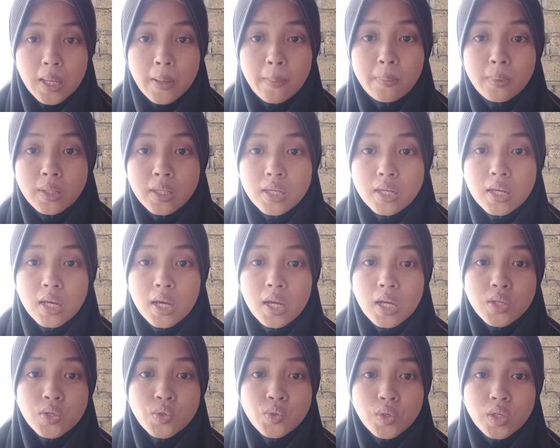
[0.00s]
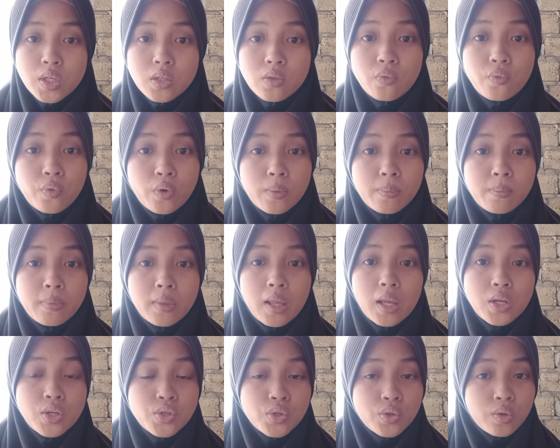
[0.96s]
namely threats from
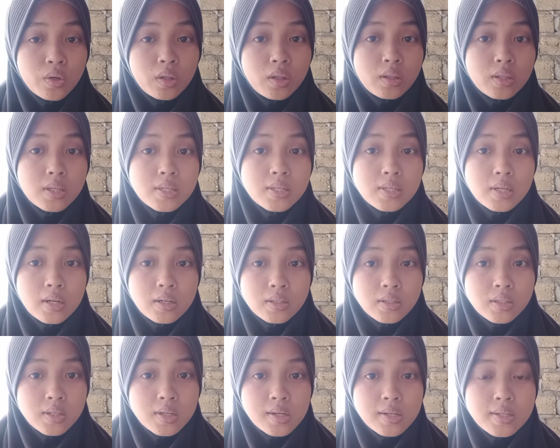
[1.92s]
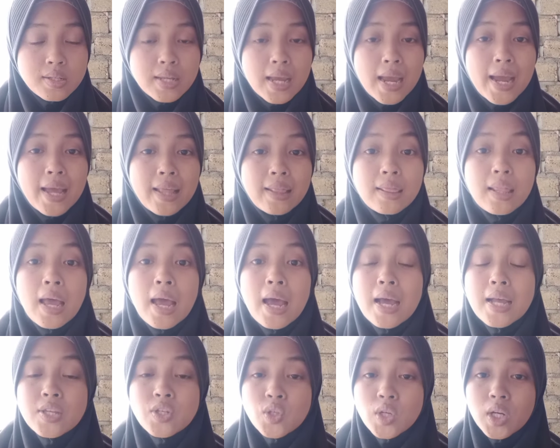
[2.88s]
natural disasters and
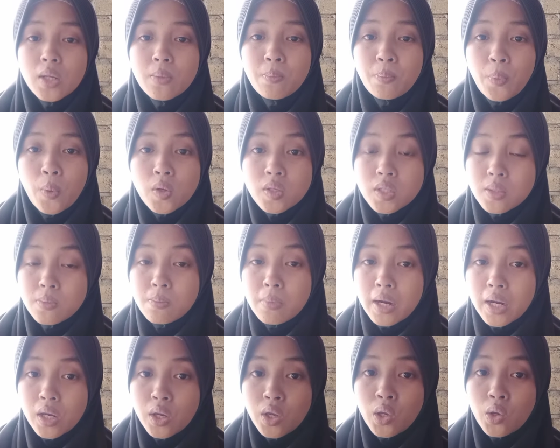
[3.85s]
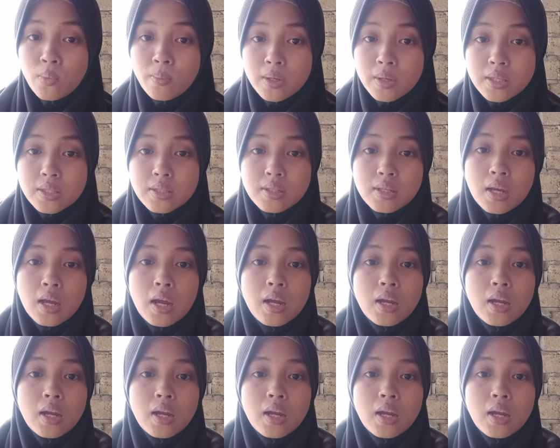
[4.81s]
threats posed by humans.